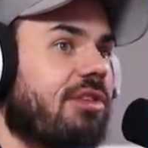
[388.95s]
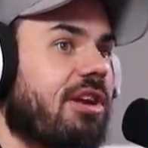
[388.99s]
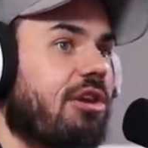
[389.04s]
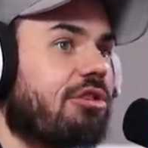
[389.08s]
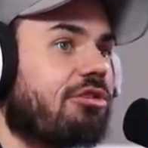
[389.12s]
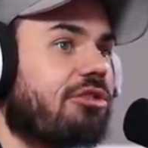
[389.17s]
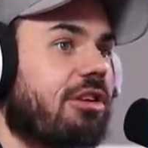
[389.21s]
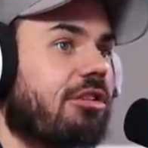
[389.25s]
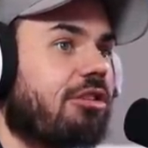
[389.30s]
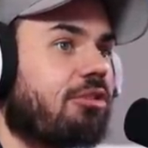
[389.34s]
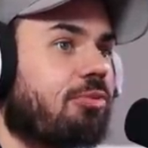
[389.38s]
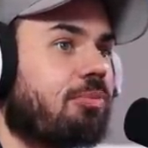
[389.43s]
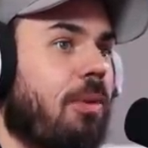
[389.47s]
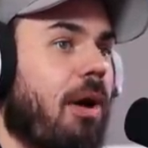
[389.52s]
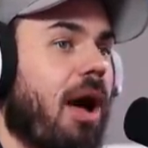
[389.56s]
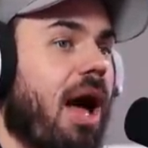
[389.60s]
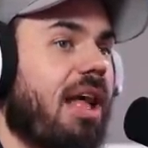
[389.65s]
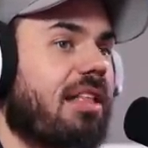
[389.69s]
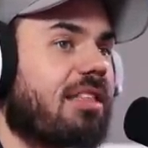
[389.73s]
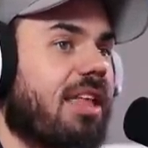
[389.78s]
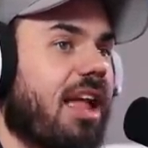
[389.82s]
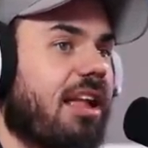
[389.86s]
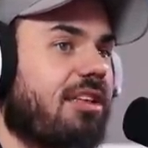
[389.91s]
There's a
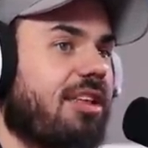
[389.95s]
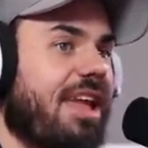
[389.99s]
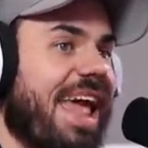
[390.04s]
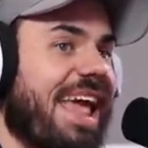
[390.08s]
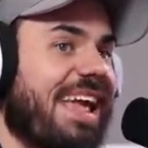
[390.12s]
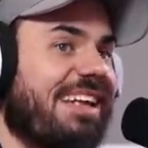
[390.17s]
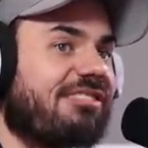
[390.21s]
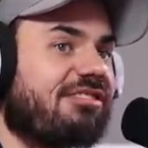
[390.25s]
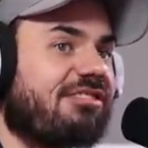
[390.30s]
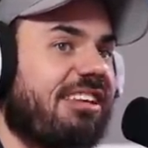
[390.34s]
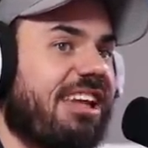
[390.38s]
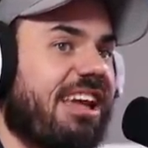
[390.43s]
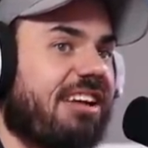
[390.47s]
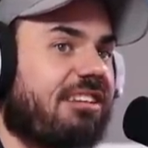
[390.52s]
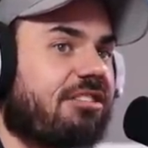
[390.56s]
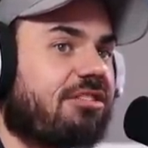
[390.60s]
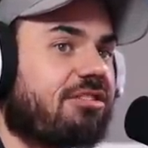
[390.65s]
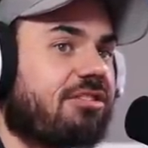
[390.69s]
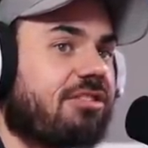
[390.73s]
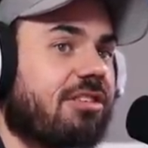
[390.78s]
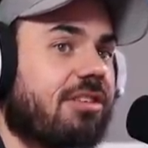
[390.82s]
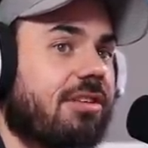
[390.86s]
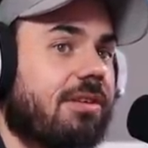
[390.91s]
spot that takes
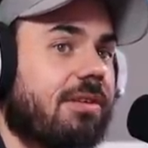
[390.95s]
this.